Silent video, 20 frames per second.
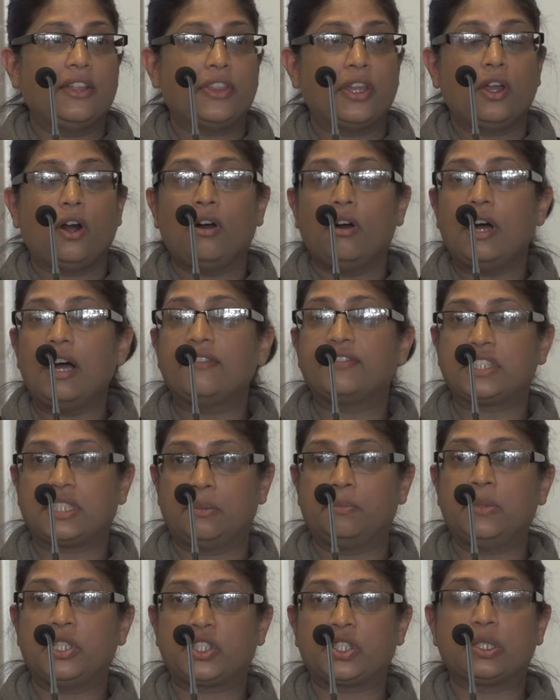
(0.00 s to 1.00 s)
They all have
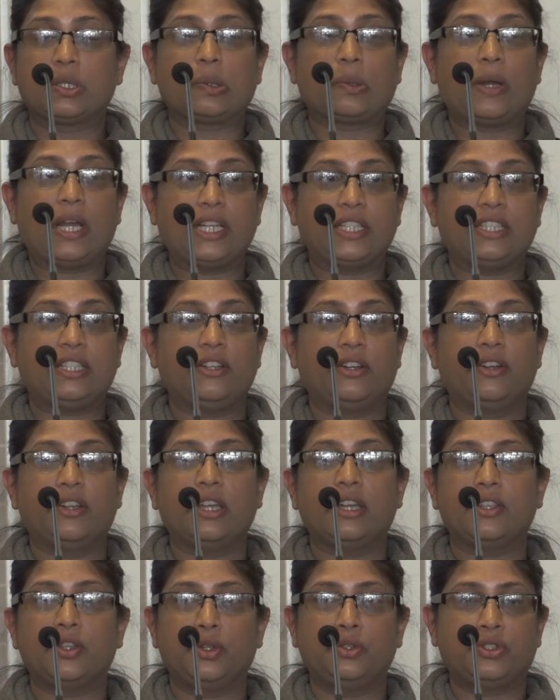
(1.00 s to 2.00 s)
submission
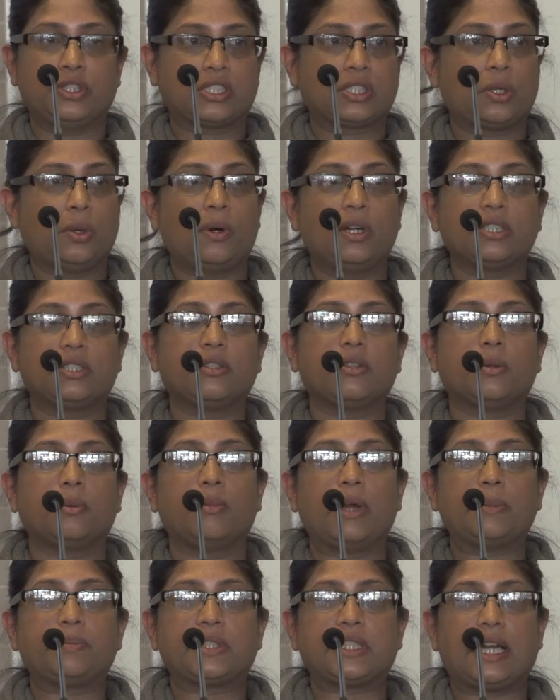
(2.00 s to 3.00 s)
criteria. You just go onto their
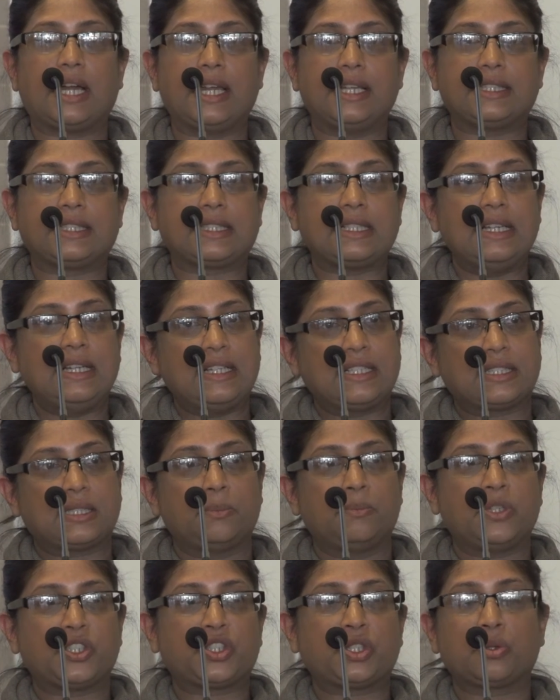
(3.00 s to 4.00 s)
websites.
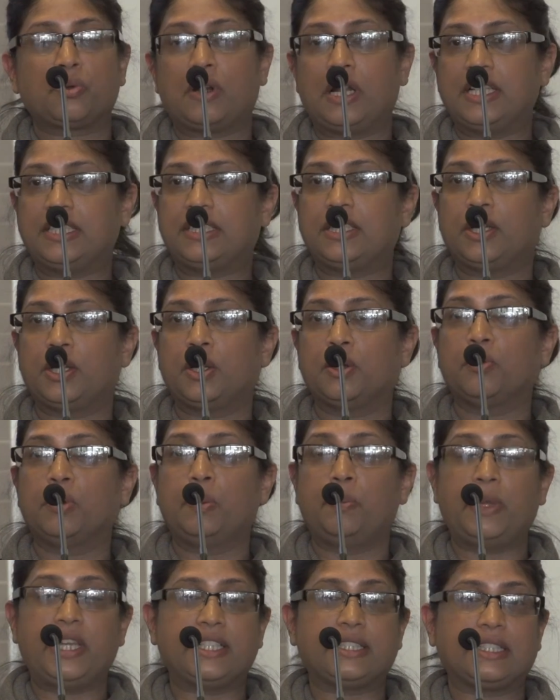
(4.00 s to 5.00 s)
Submission criteria
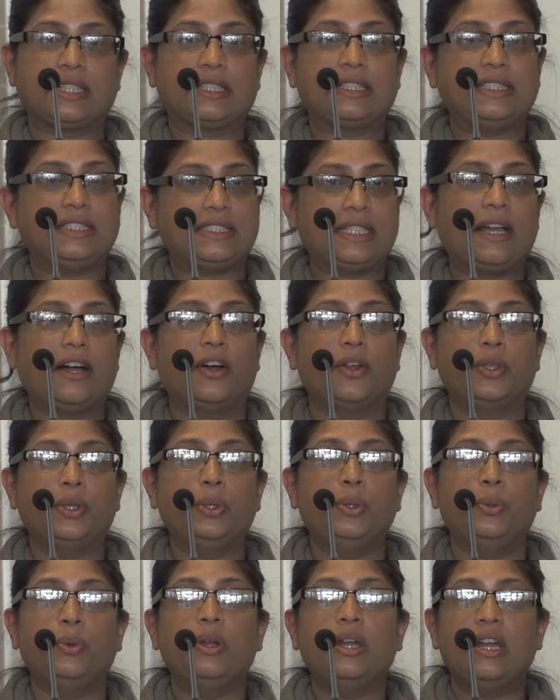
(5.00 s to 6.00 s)
will basically tell
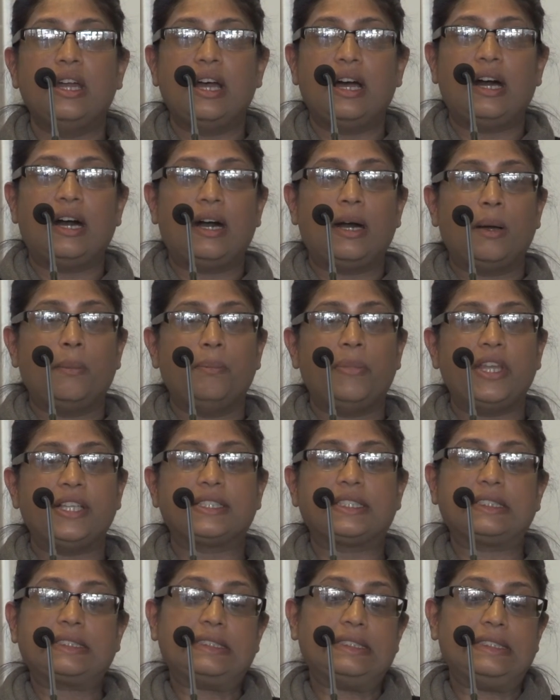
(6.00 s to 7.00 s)
you,
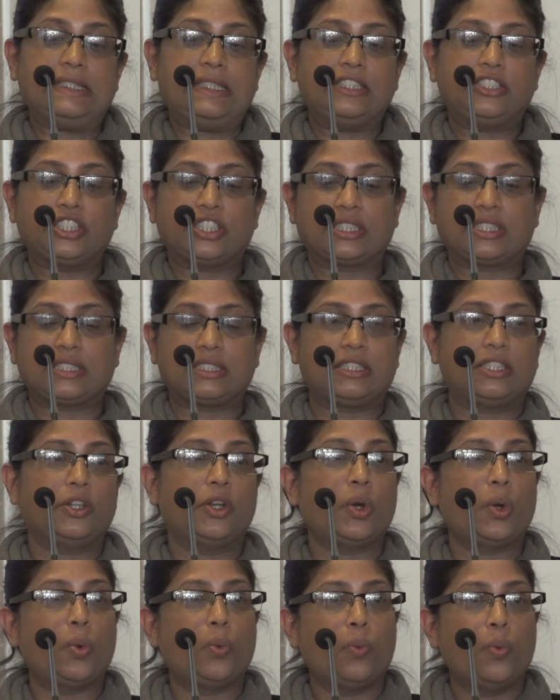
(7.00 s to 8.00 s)
basically just, you
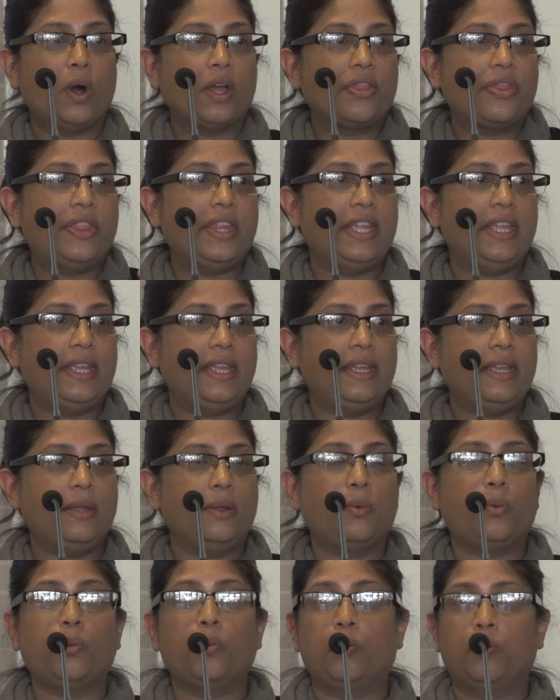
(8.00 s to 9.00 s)
know, what
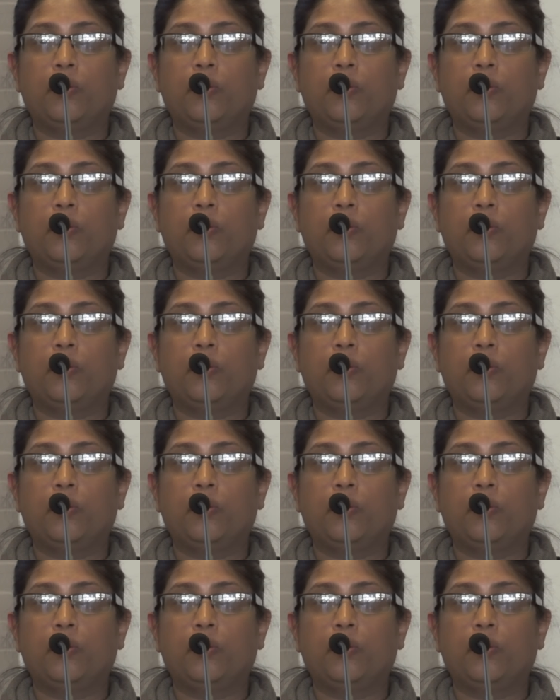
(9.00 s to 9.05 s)
the